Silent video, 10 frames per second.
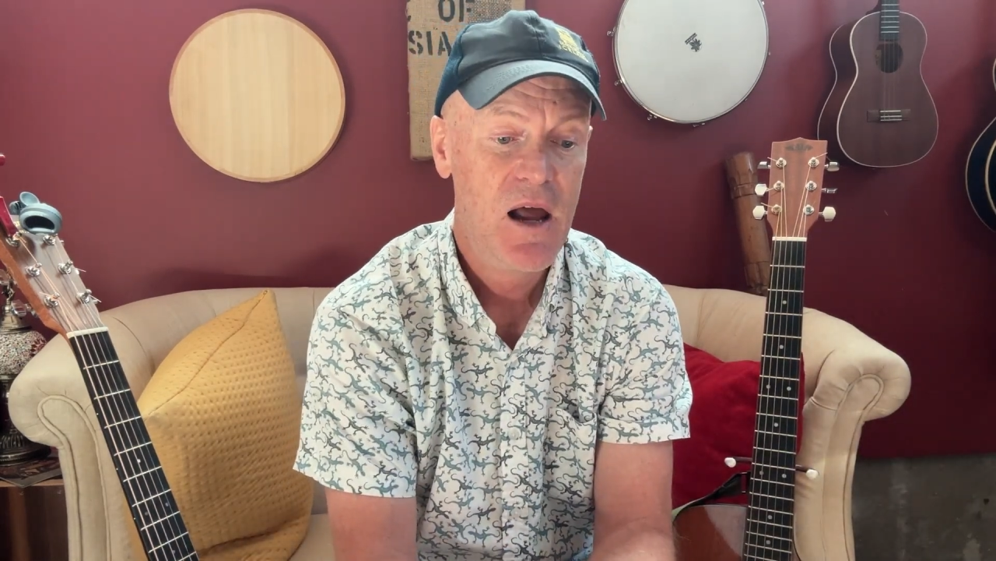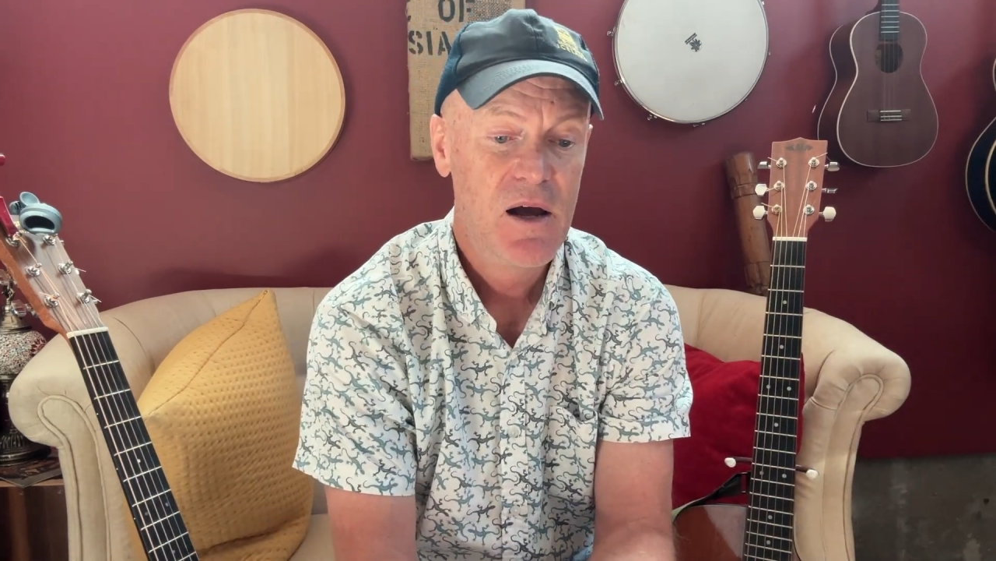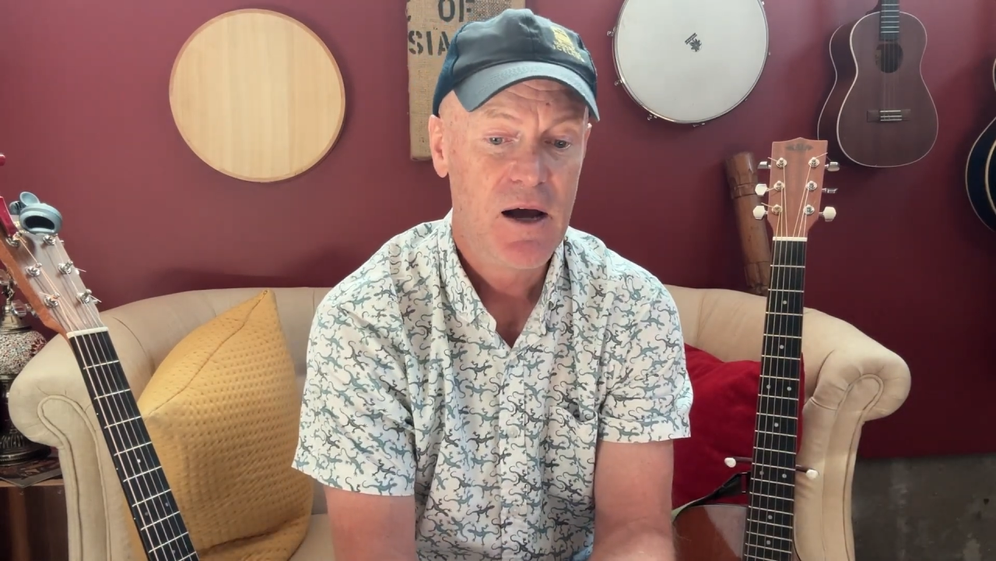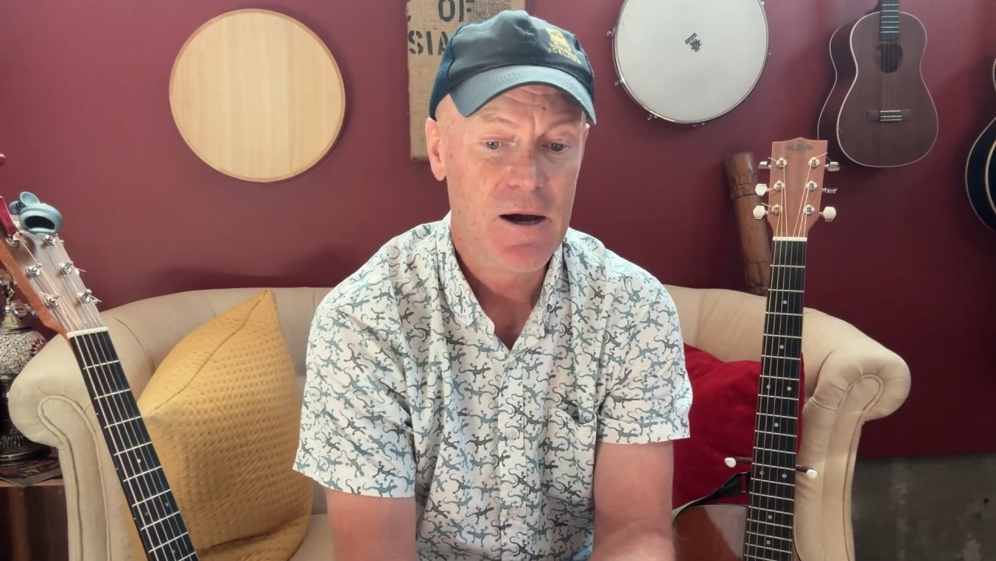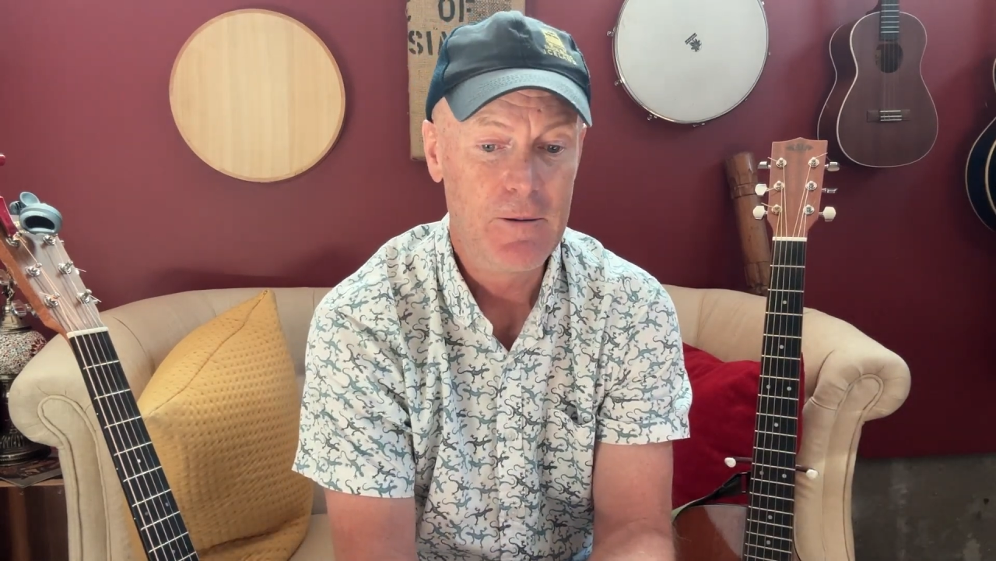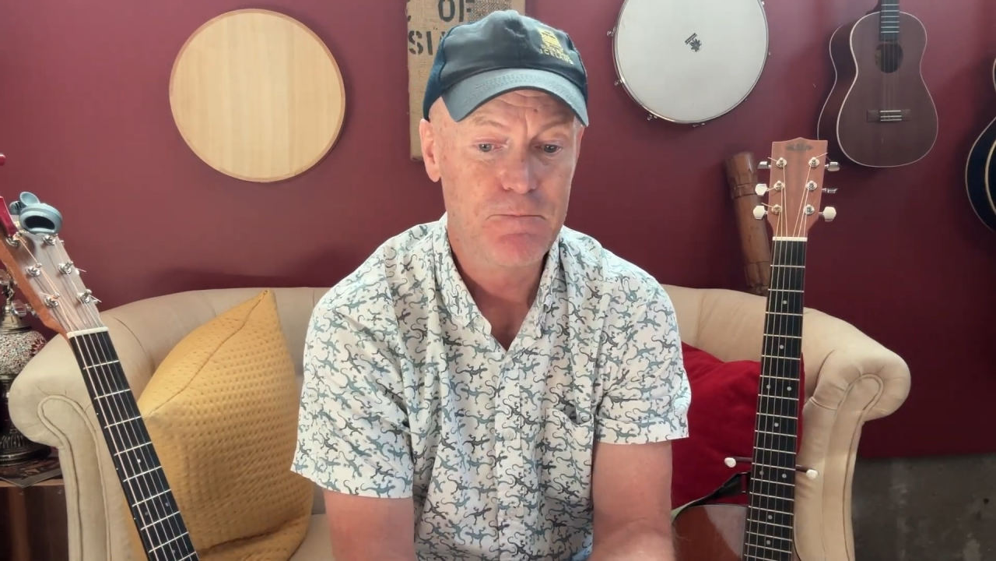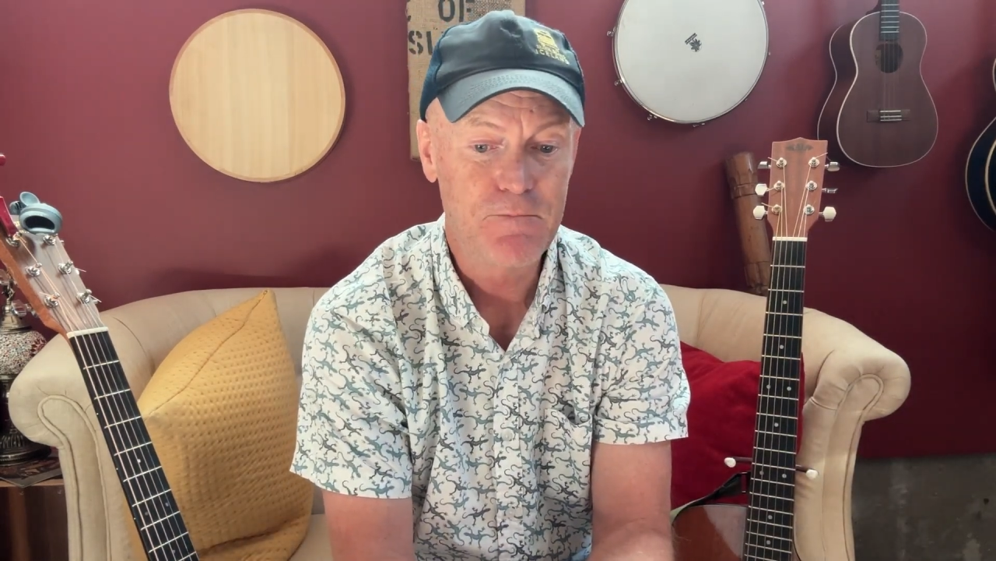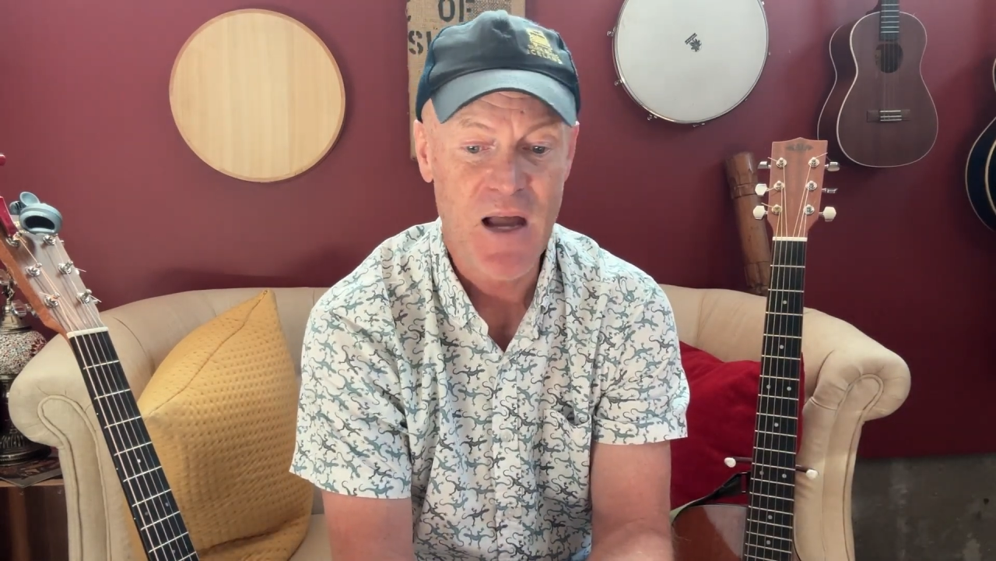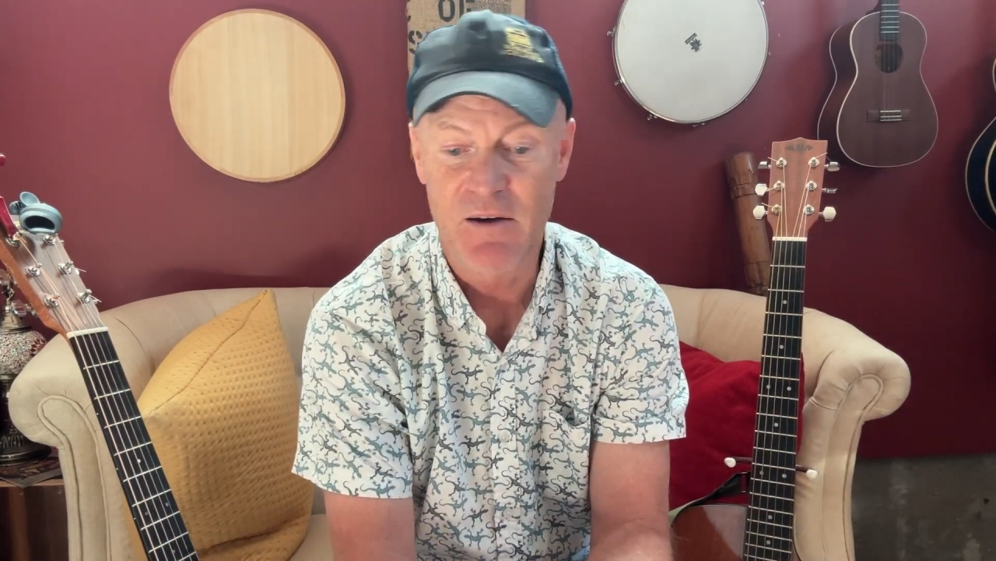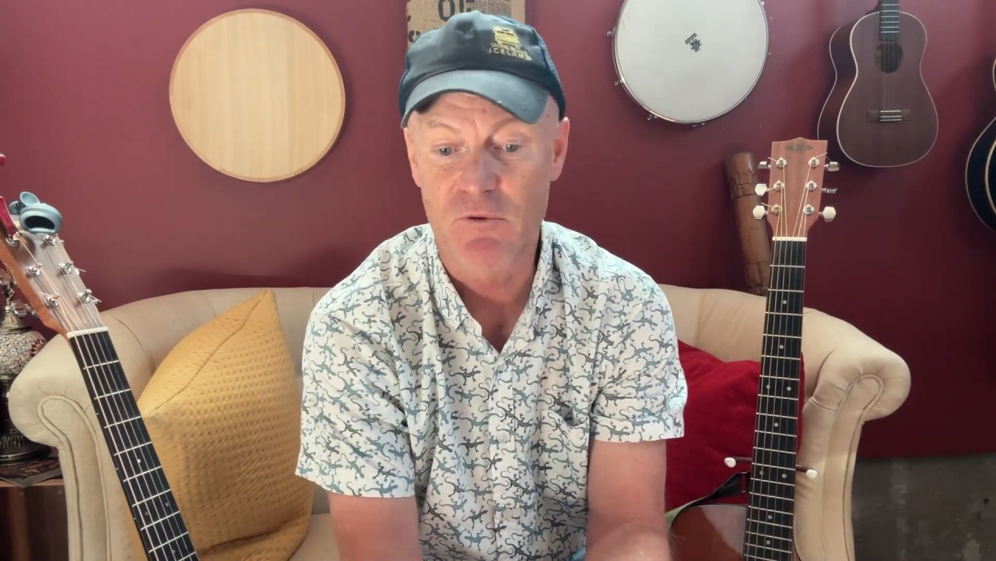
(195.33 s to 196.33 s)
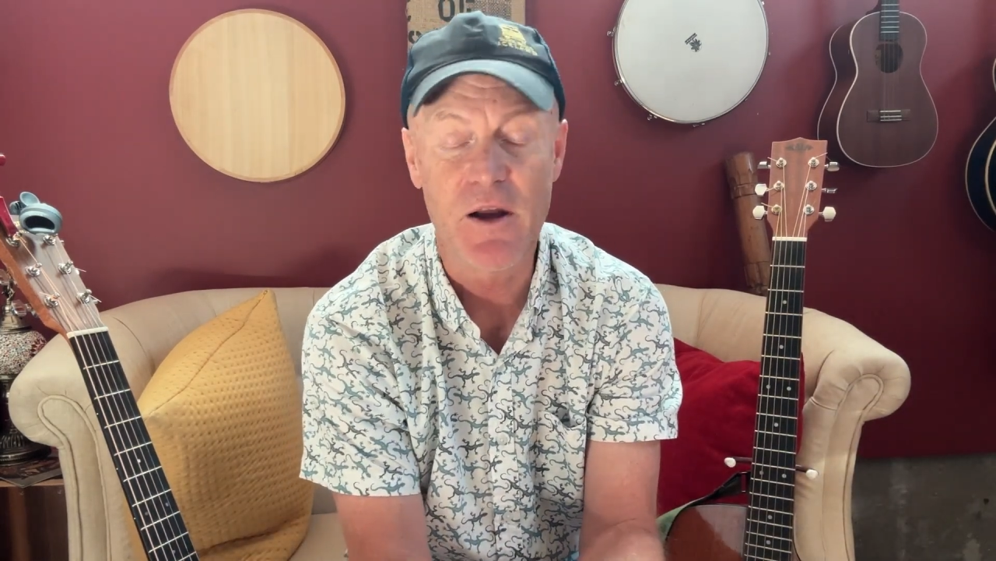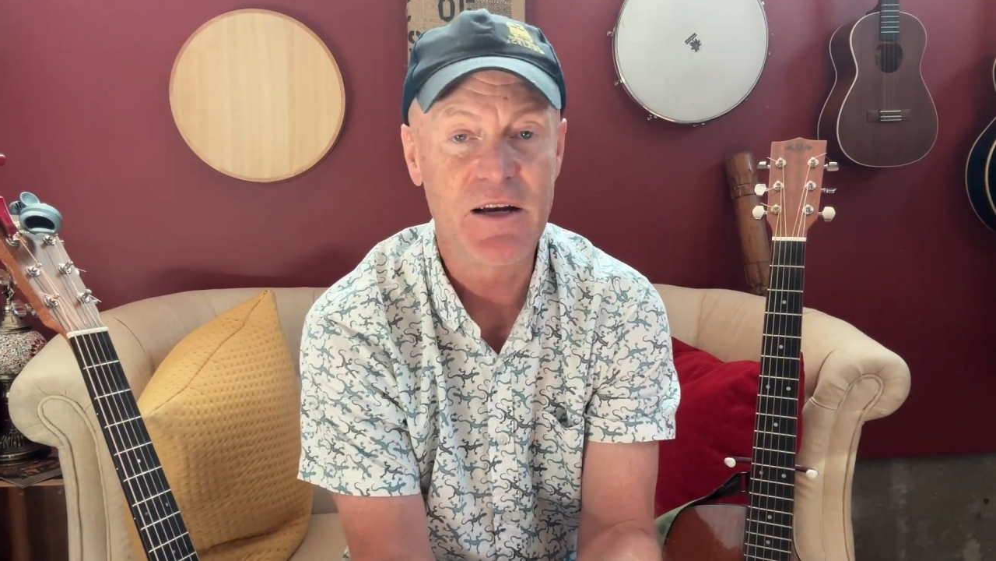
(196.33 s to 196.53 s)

I've run